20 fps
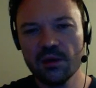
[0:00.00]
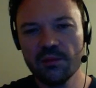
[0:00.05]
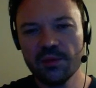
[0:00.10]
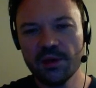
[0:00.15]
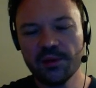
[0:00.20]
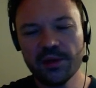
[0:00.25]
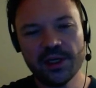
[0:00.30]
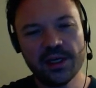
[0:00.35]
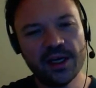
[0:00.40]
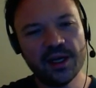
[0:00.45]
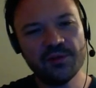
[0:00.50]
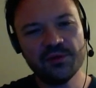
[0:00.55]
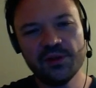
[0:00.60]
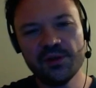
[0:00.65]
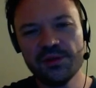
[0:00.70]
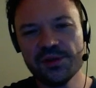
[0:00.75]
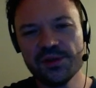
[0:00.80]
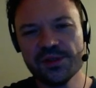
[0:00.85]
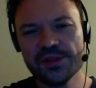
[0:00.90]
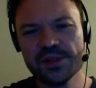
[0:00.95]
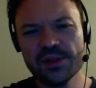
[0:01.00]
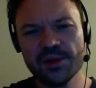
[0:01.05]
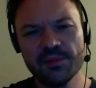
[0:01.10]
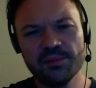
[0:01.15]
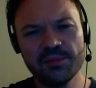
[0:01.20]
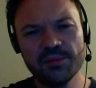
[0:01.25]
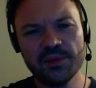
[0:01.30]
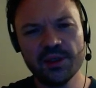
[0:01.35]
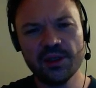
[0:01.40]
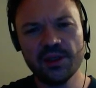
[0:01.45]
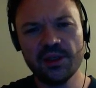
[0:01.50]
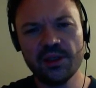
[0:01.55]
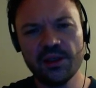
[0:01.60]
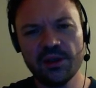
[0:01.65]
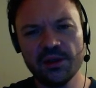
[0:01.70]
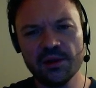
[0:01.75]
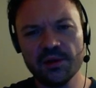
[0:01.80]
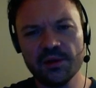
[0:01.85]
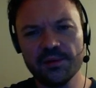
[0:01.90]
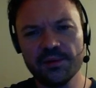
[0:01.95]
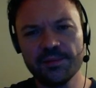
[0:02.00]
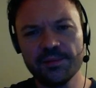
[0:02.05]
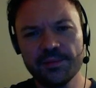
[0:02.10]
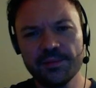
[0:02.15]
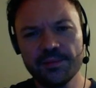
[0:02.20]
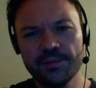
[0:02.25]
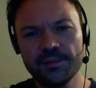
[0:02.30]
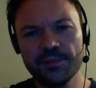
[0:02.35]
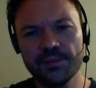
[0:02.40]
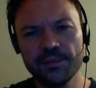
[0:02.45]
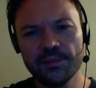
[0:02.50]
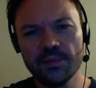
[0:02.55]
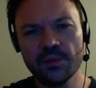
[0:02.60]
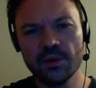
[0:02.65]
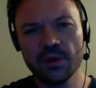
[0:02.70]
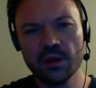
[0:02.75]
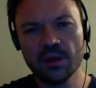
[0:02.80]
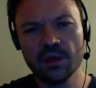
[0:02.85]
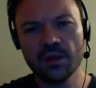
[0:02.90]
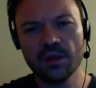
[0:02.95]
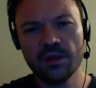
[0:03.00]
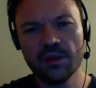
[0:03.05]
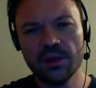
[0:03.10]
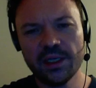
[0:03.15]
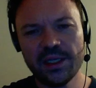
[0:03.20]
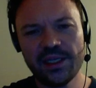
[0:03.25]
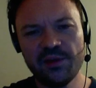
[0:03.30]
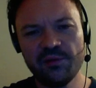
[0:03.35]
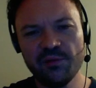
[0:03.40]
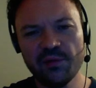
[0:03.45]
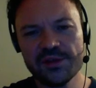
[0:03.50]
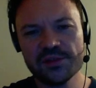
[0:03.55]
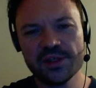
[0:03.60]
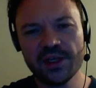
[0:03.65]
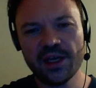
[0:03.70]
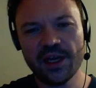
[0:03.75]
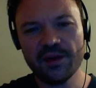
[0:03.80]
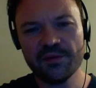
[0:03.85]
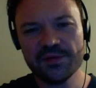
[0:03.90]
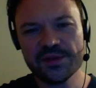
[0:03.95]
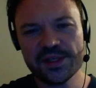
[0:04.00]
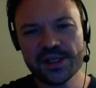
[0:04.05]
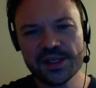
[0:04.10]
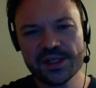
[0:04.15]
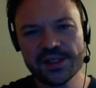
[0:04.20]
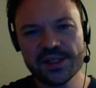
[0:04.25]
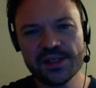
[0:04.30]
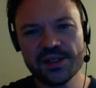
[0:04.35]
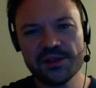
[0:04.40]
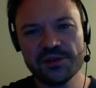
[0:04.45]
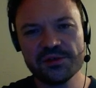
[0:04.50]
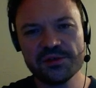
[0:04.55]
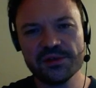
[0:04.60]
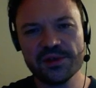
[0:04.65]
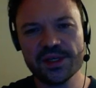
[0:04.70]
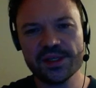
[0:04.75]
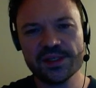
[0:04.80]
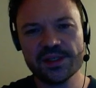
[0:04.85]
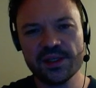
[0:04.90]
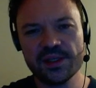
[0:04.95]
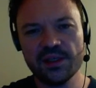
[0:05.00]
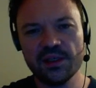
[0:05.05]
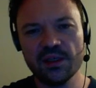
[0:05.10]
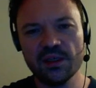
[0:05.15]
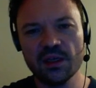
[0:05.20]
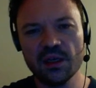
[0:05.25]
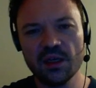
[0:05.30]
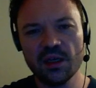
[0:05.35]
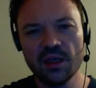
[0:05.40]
I'm going to have to do something here. Knight e5 is interesting, f6 is interesting.